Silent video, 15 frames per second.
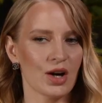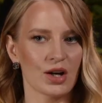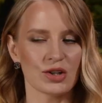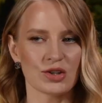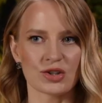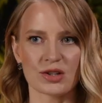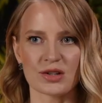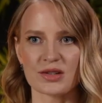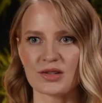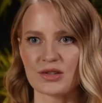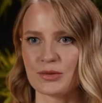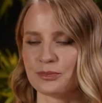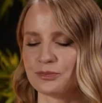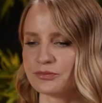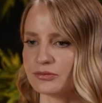I
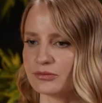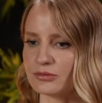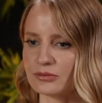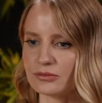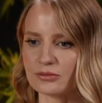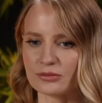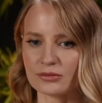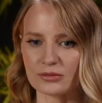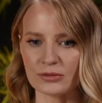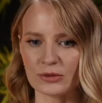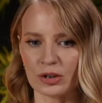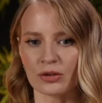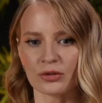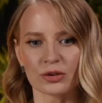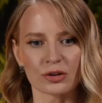just,
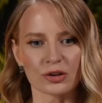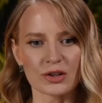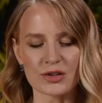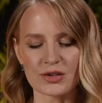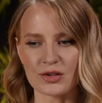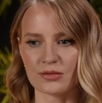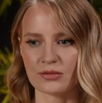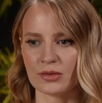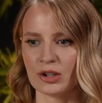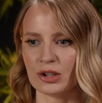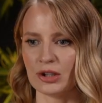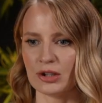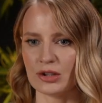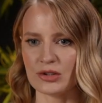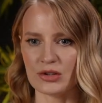of course,
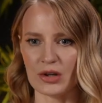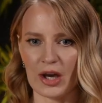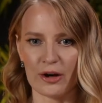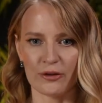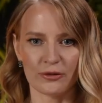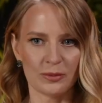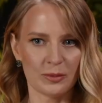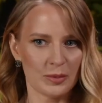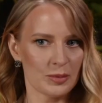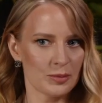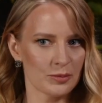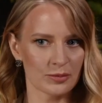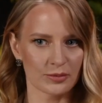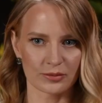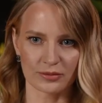to have
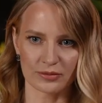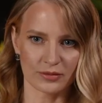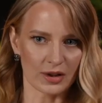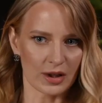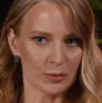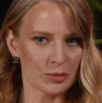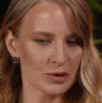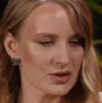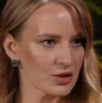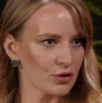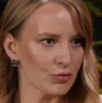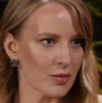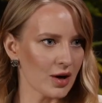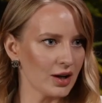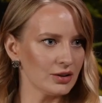
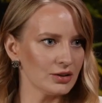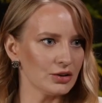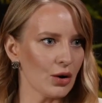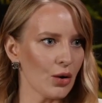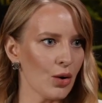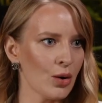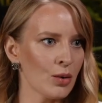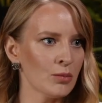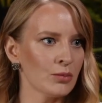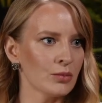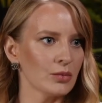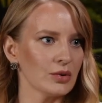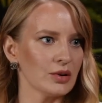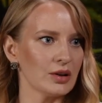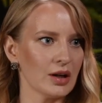peace of mind at
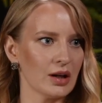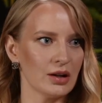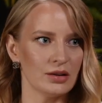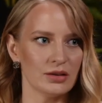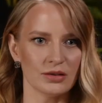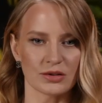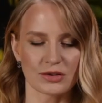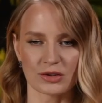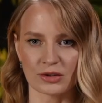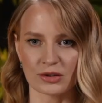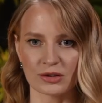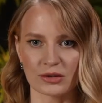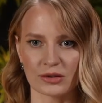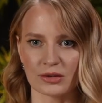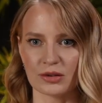home, than
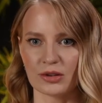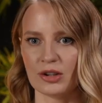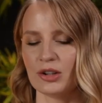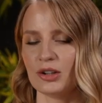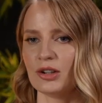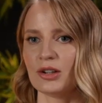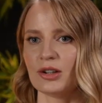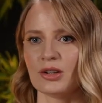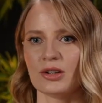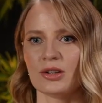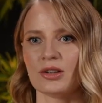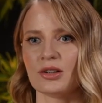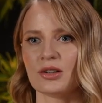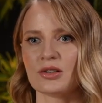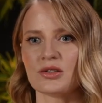to
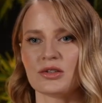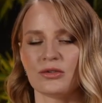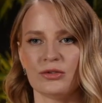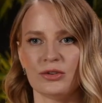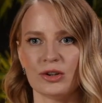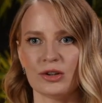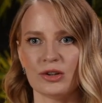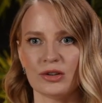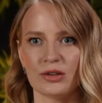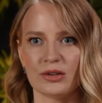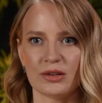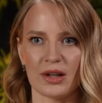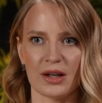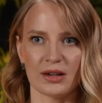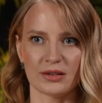
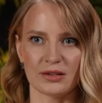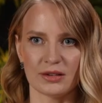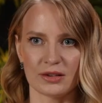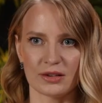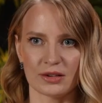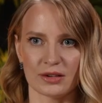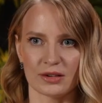feel that